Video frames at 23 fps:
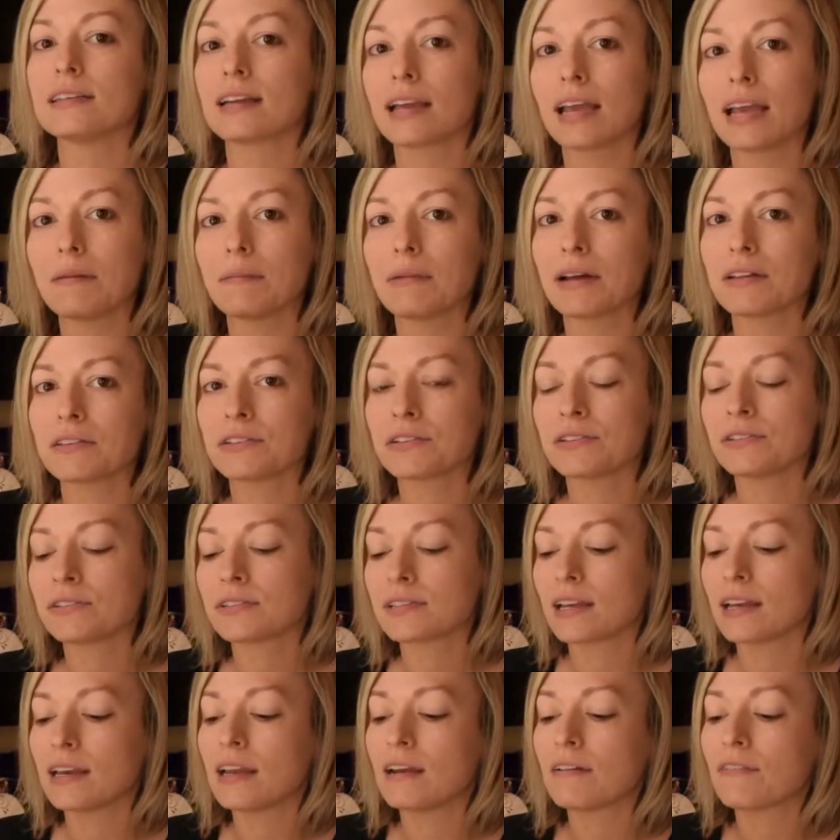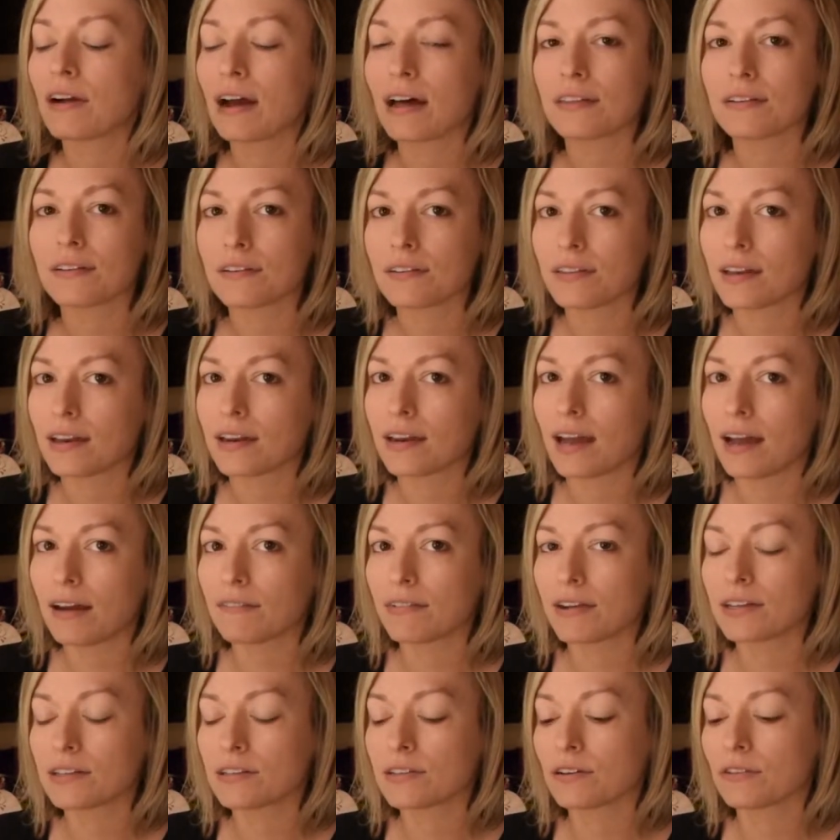it came out too skinny, rather than
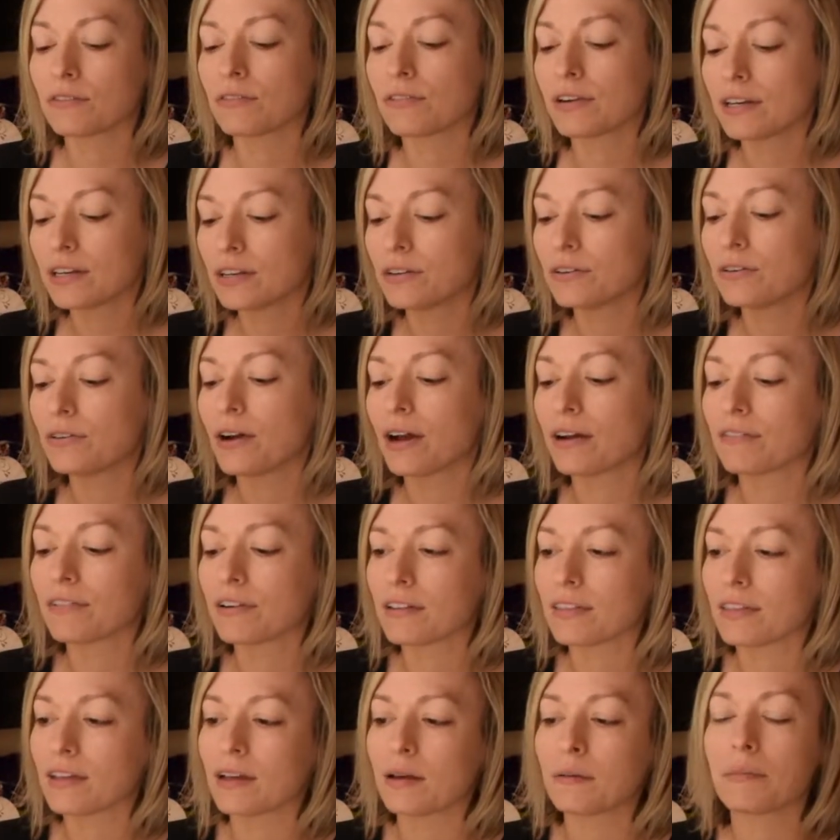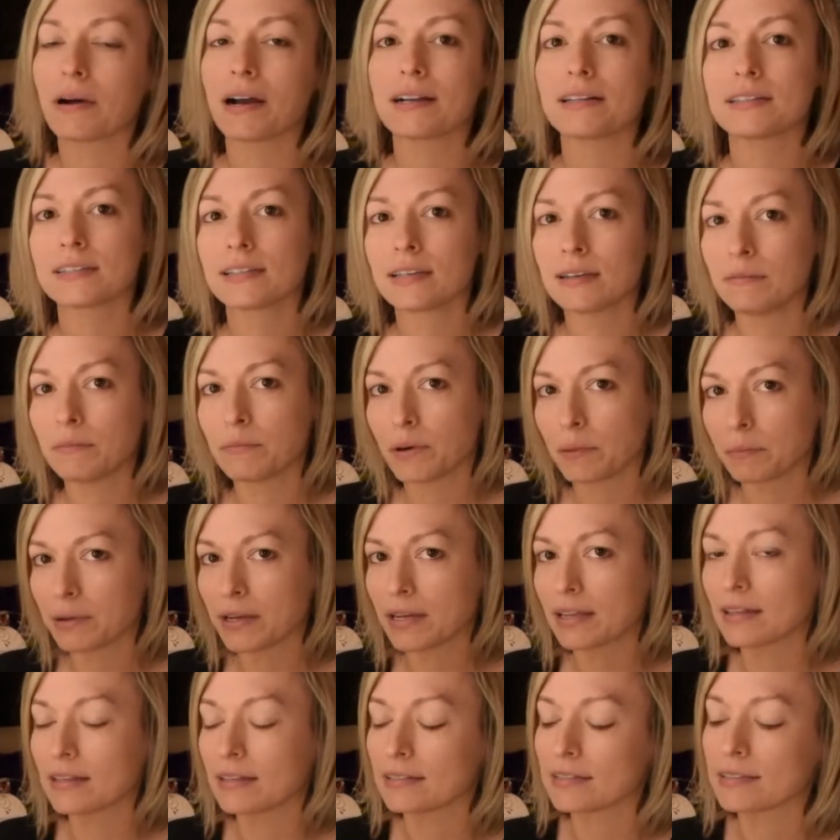having to redo everything by seam
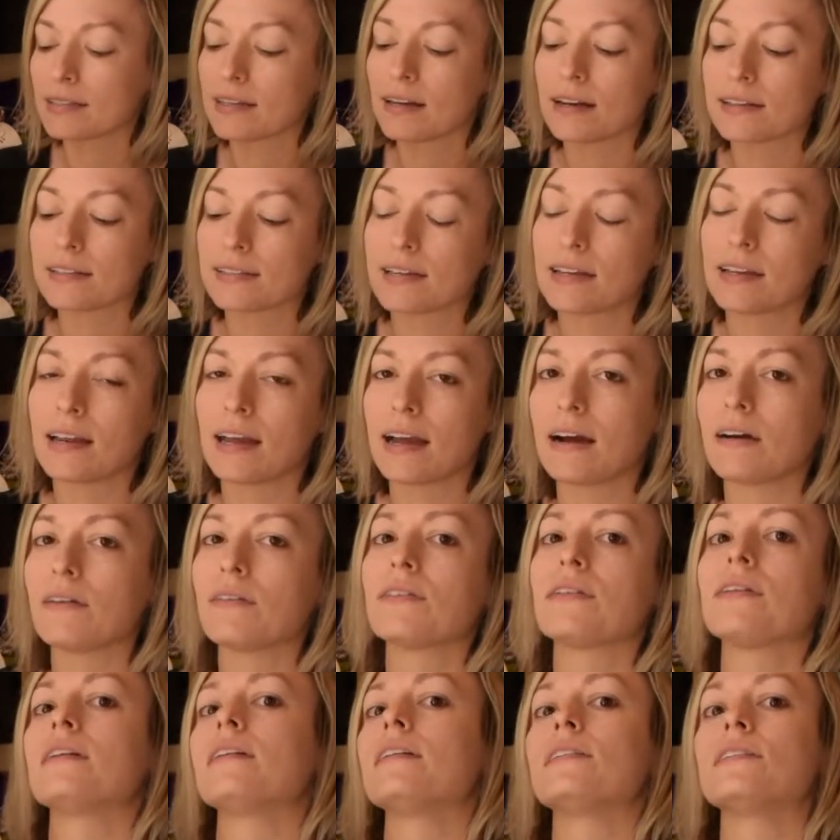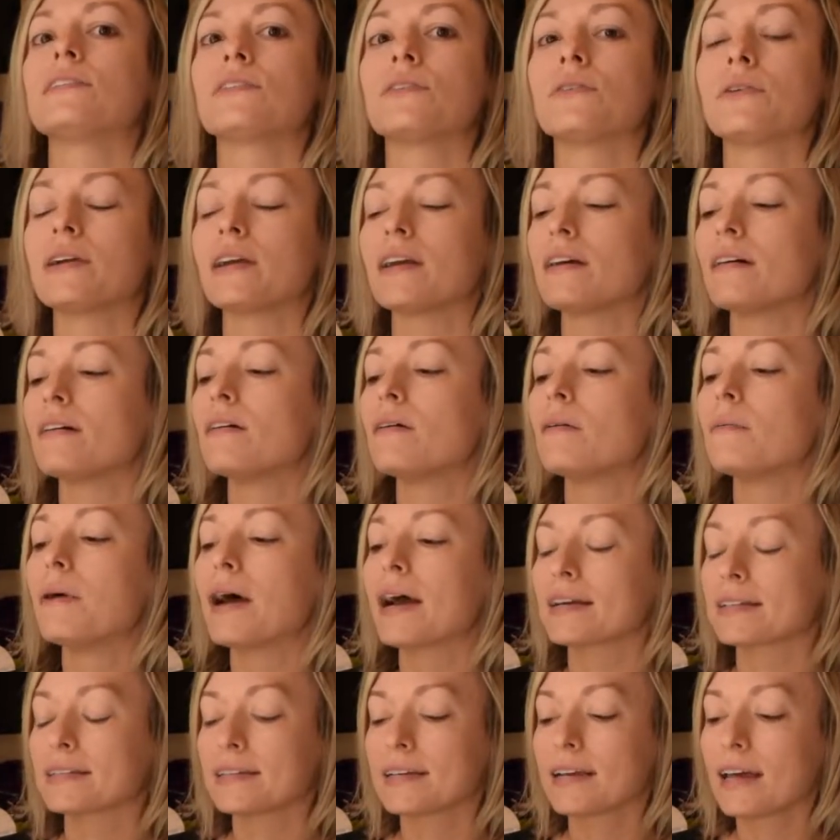ripping this gusset out and sewing it all
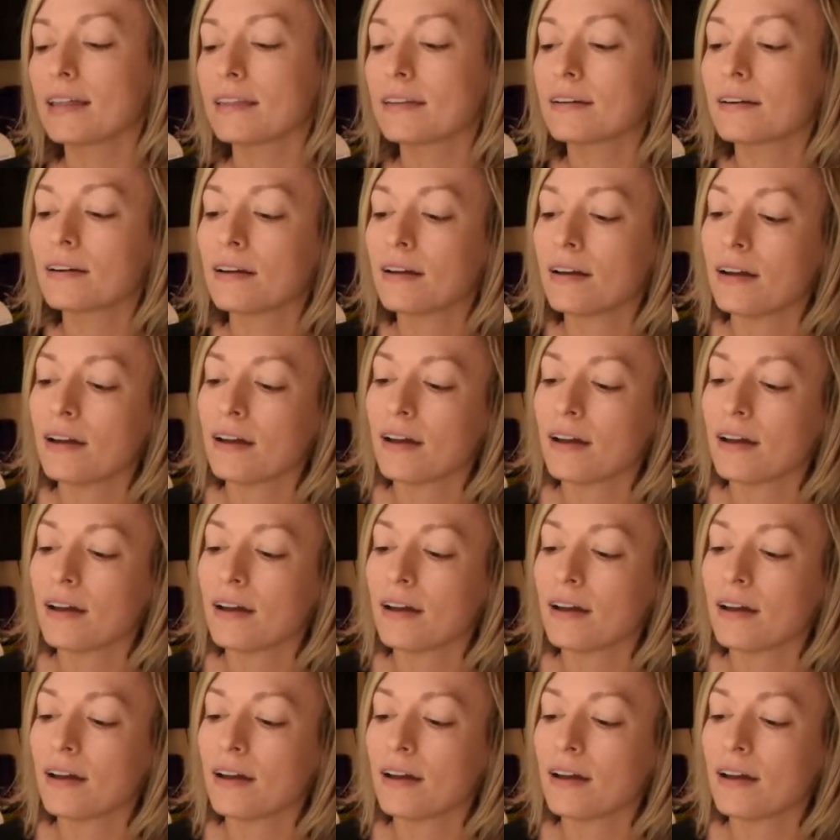back together,